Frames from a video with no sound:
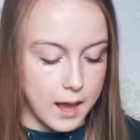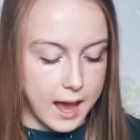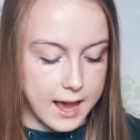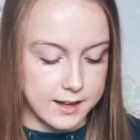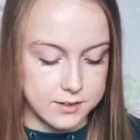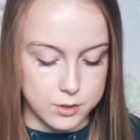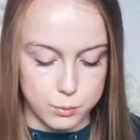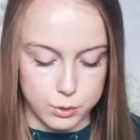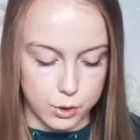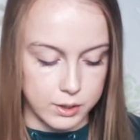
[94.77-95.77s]
And
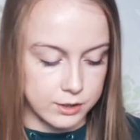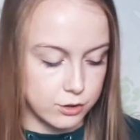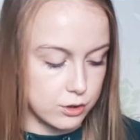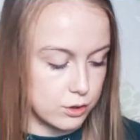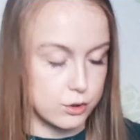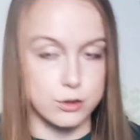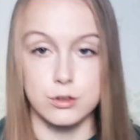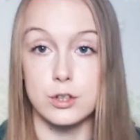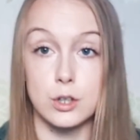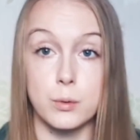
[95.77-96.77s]
we're going to use,
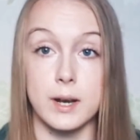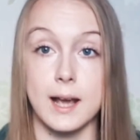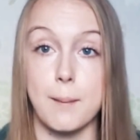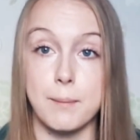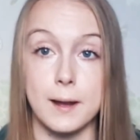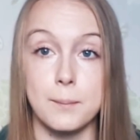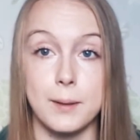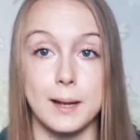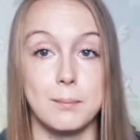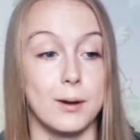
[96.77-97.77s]
you're going to want to get pen and
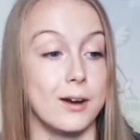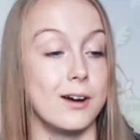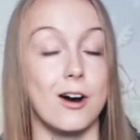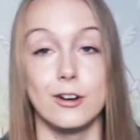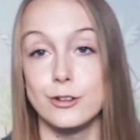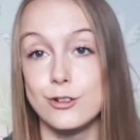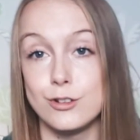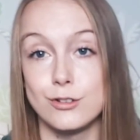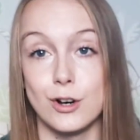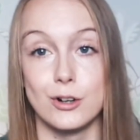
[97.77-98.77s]
paper or use
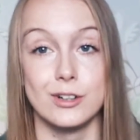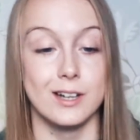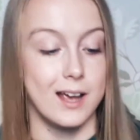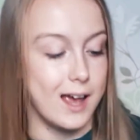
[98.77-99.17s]
your phone,